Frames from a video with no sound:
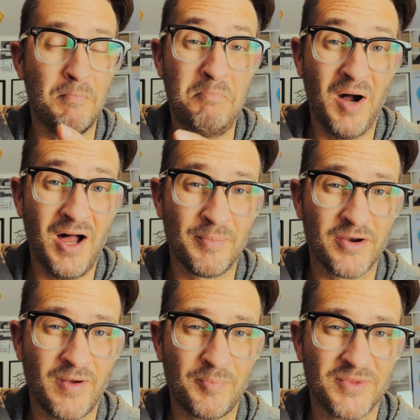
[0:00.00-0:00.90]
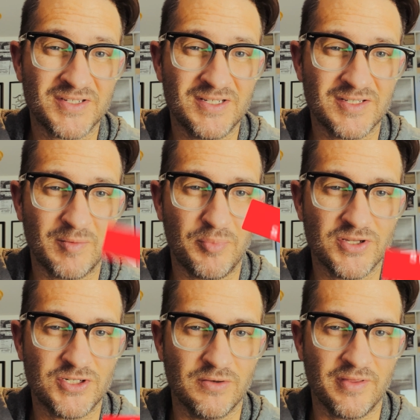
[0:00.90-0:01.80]
But I'm going to wrap this season up pretty
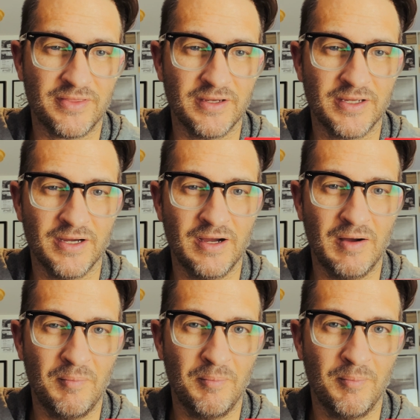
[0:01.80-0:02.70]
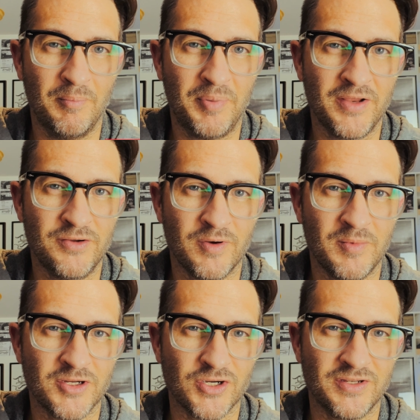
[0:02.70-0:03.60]
soon, I think. Um, but I do want to
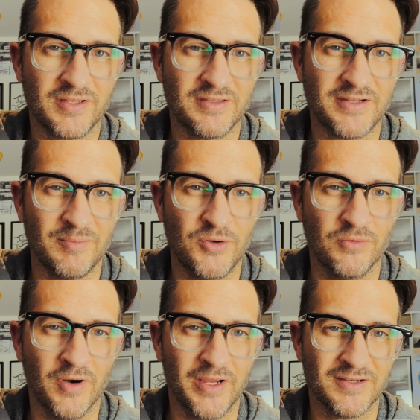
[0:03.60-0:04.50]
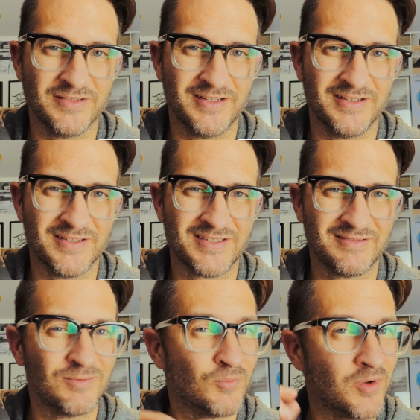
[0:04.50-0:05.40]
make sure I take the time to do it right because it is
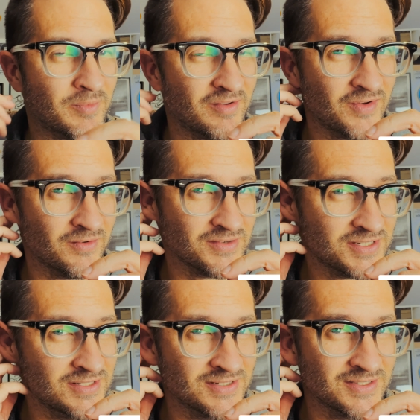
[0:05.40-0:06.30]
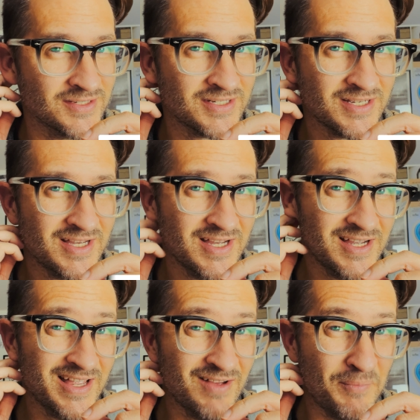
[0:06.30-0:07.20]
one of my favorite seasons
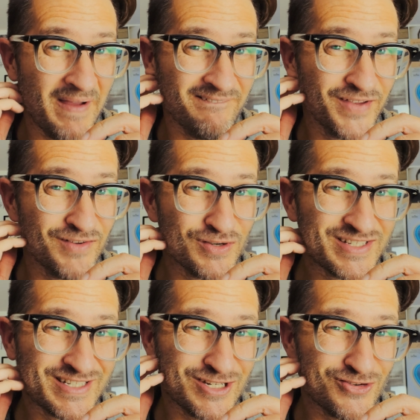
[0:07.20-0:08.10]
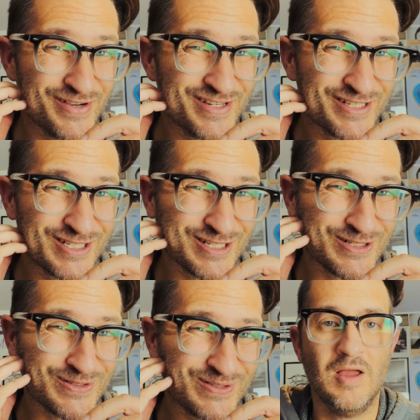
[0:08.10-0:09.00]
of my favorite series.
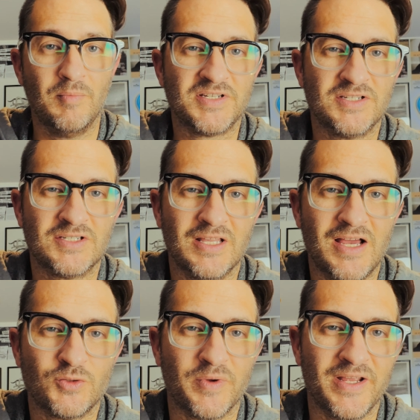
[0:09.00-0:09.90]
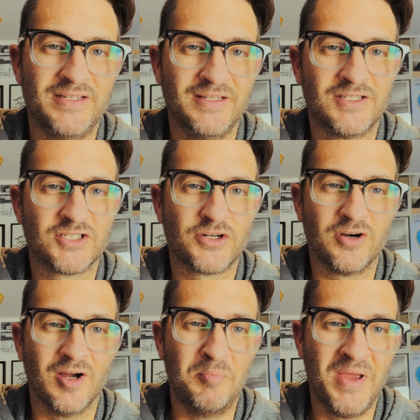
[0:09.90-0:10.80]
So, but since the last one, I did
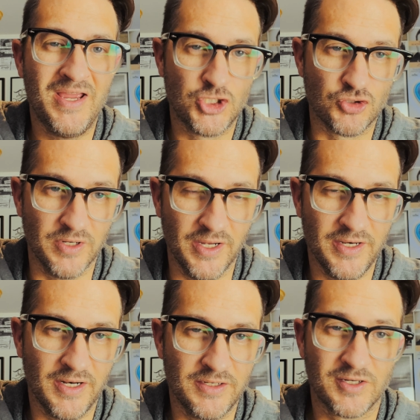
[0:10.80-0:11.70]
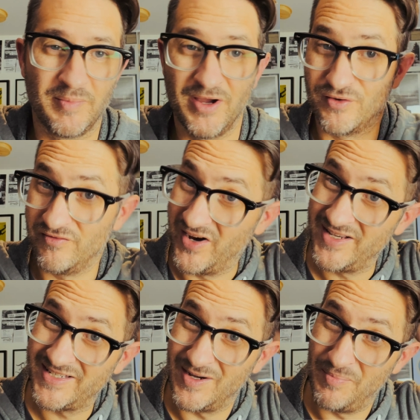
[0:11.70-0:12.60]
start a Patreon, and I took my own
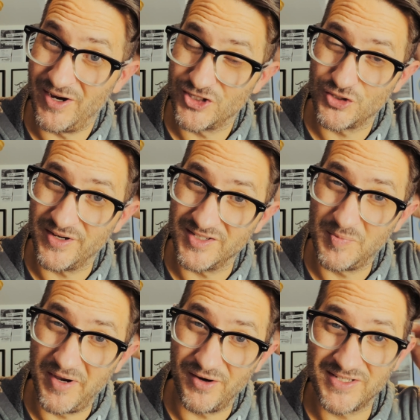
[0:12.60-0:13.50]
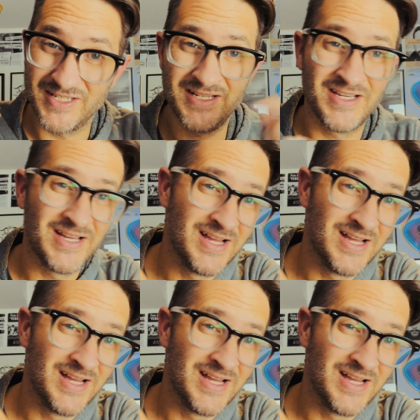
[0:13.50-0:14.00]
advice about transparency.